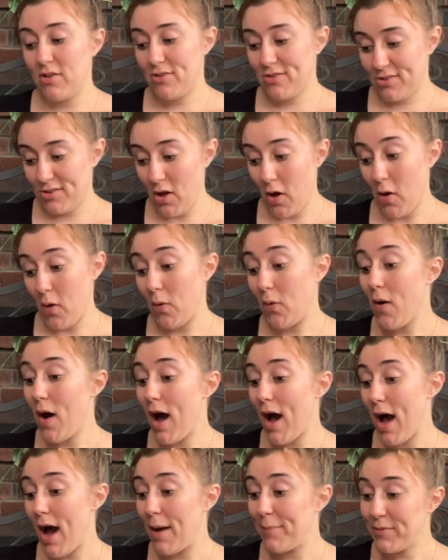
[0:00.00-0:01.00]
So
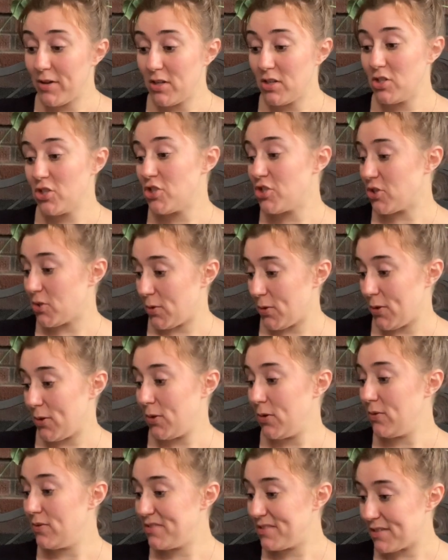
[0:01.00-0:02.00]
I'm gonna show
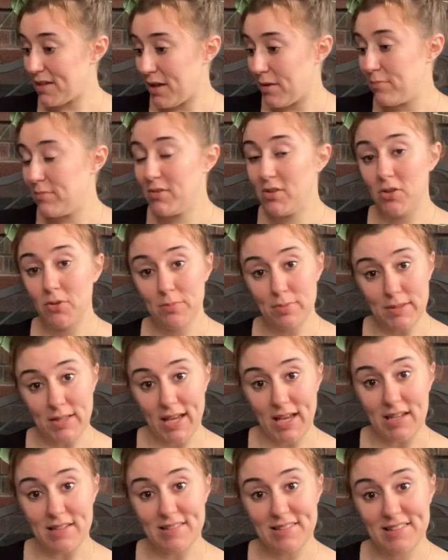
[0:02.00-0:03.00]
you some new
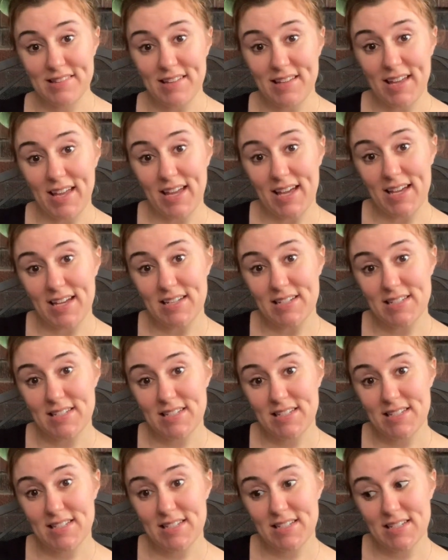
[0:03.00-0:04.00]
plants and
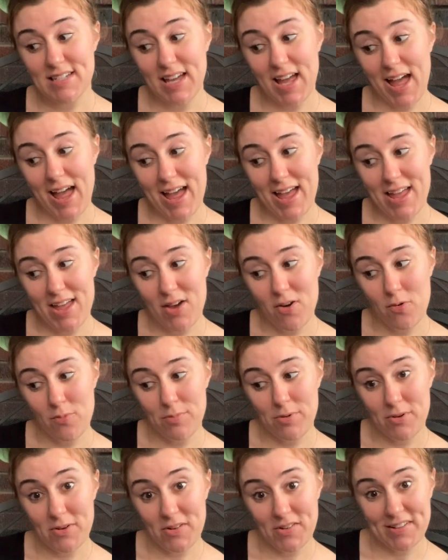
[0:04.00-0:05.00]
I hope
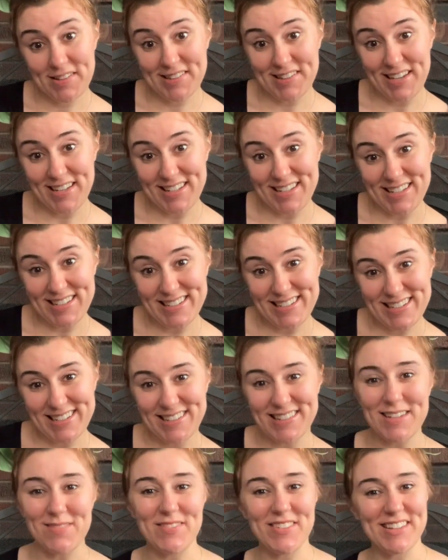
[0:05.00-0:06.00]
you're excited
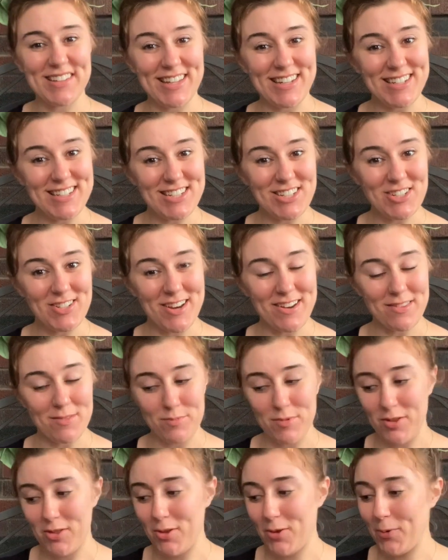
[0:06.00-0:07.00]
because I'm excited to share them
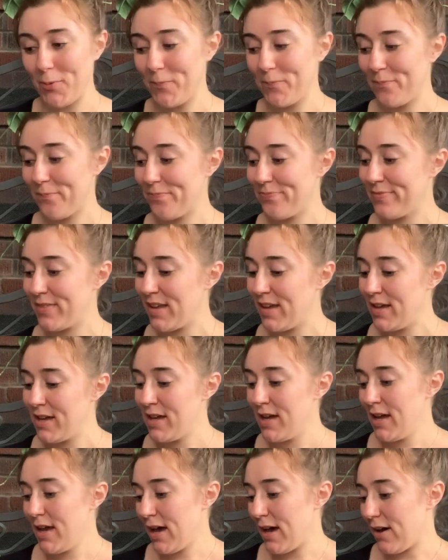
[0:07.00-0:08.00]
with you.
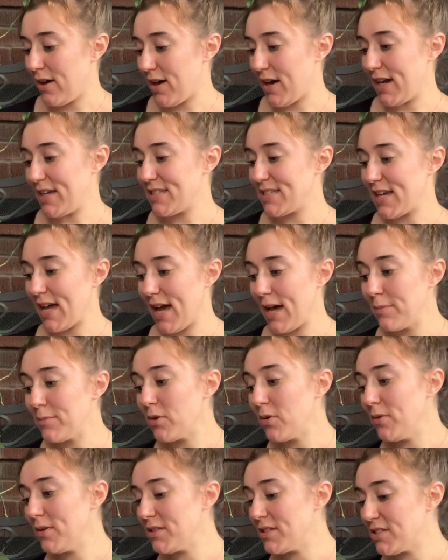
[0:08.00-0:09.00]
All right, I'm
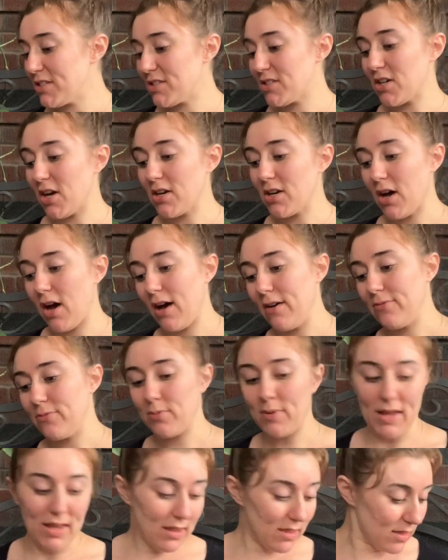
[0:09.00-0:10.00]
going to start off
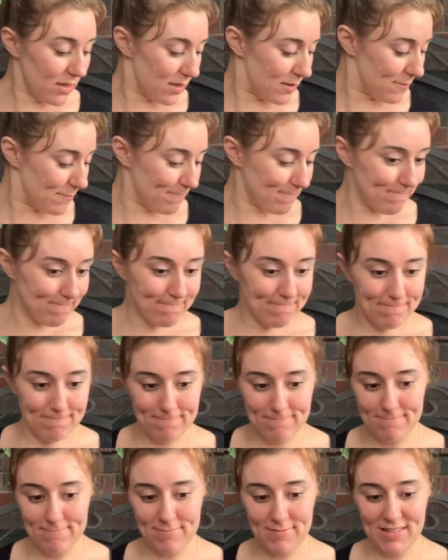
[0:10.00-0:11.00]
with,
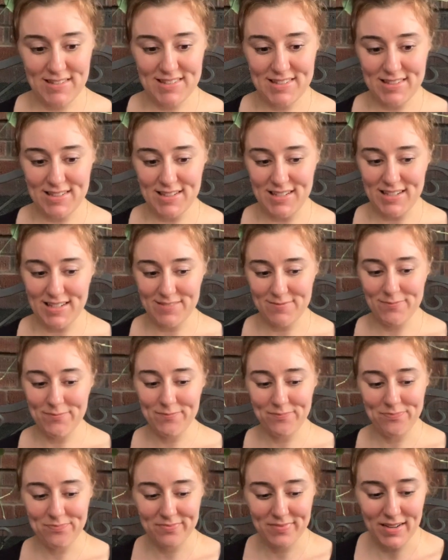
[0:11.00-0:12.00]
let's see.
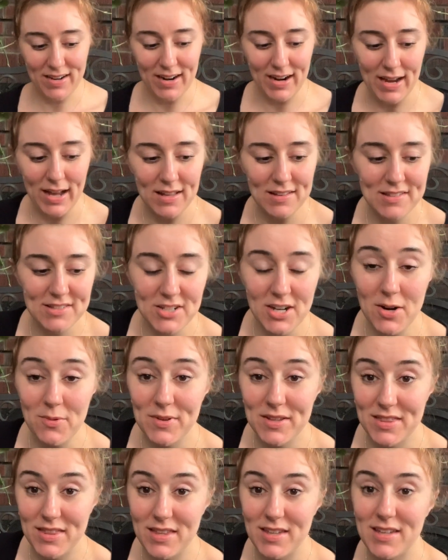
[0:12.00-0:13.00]
All right, I'll start
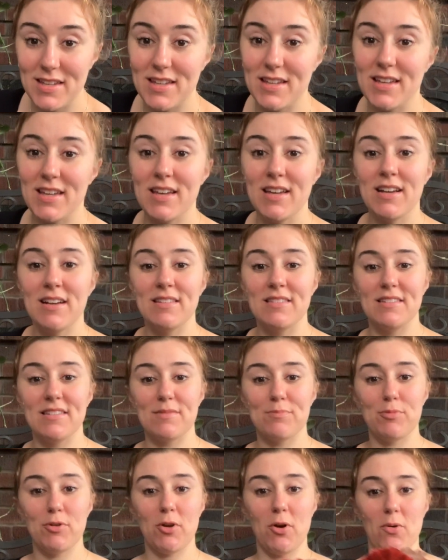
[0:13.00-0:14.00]
with this
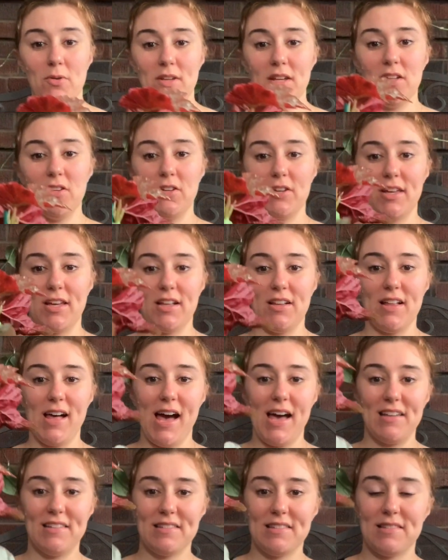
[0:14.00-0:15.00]
Begonia
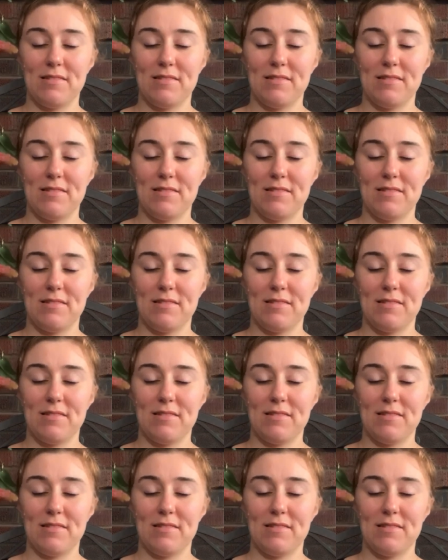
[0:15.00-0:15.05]
Lookingglass.